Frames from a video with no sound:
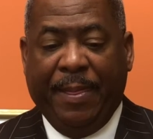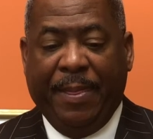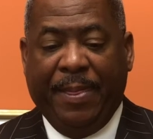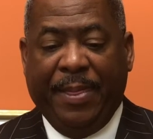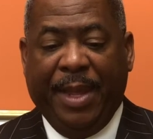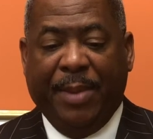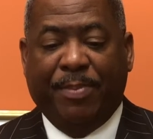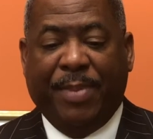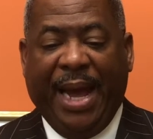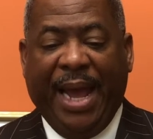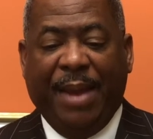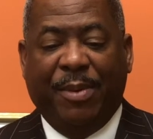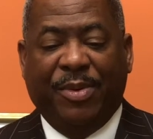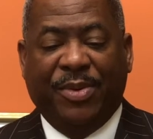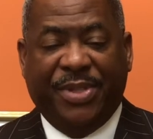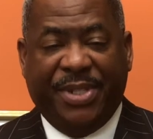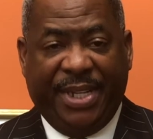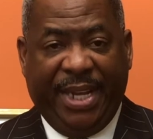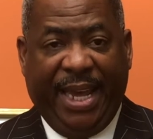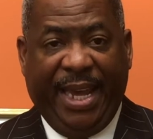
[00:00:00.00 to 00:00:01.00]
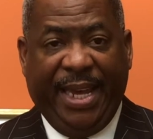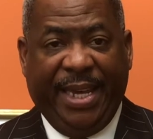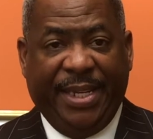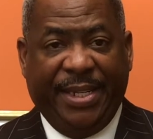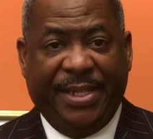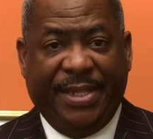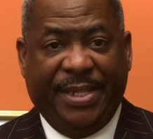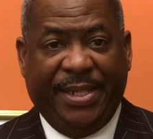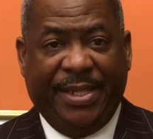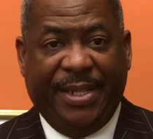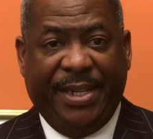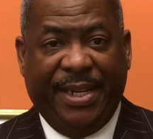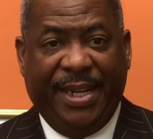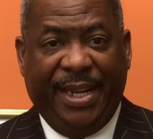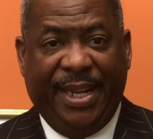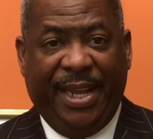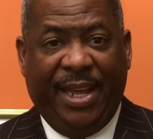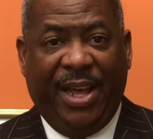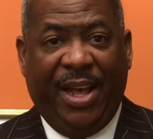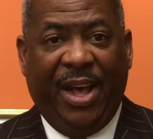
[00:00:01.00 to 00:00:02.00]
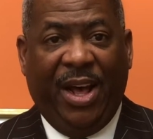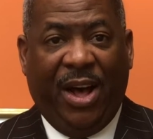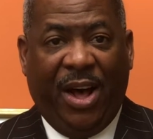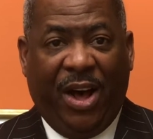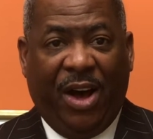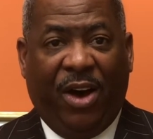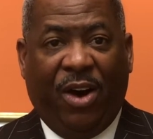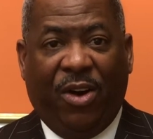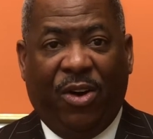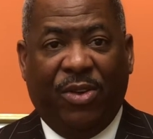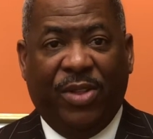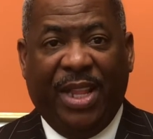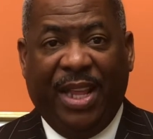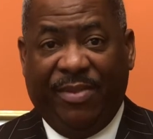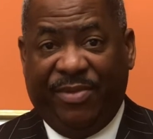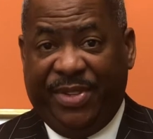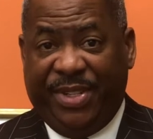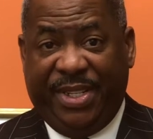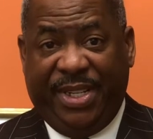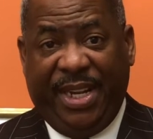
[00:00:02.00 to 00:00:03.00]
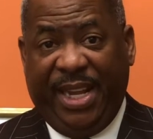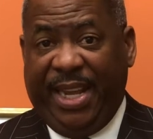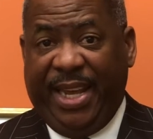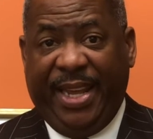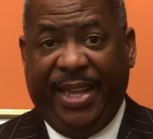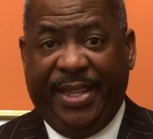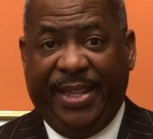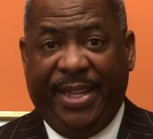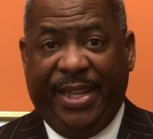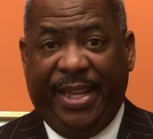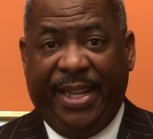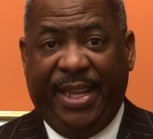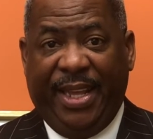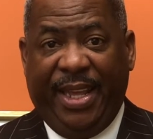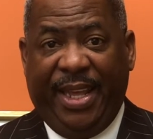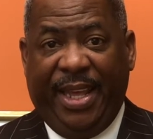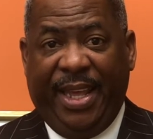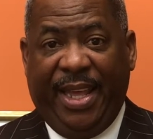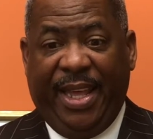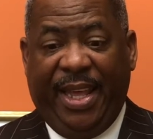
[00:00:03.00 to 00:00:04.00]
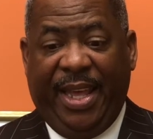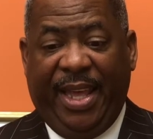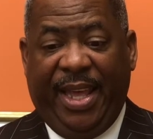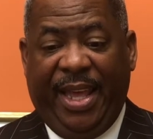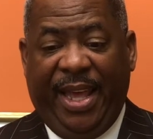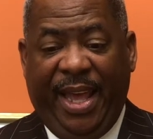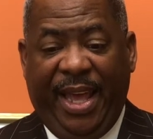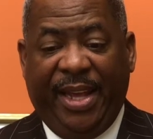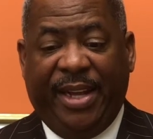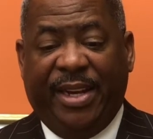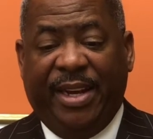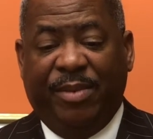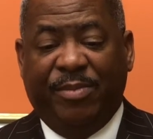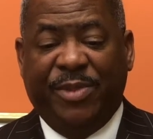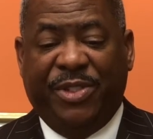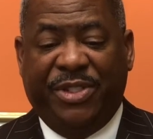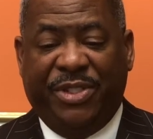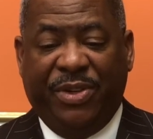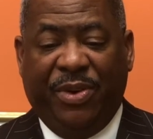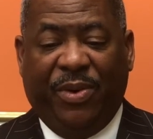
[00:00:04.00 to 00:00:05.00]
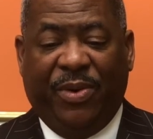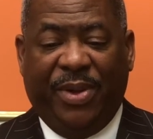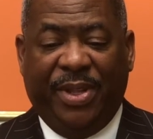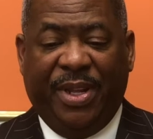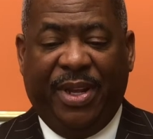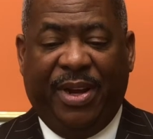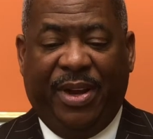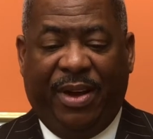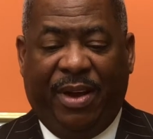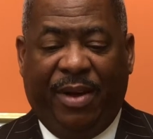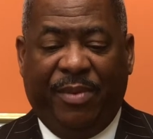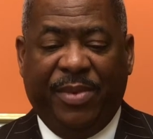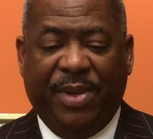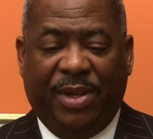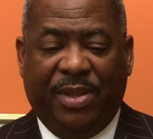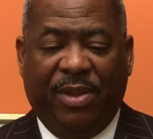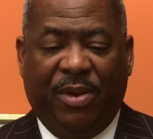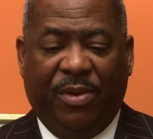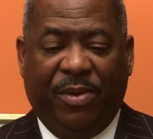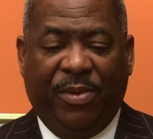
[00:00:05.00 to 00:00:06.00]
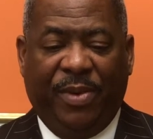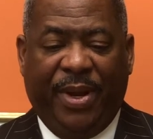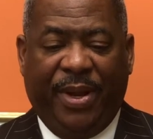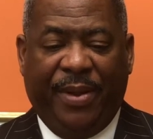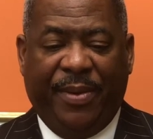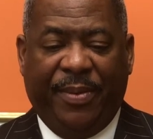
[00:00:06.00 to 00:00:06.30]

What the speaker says: The Bible says, all have sinned and come short of the glory.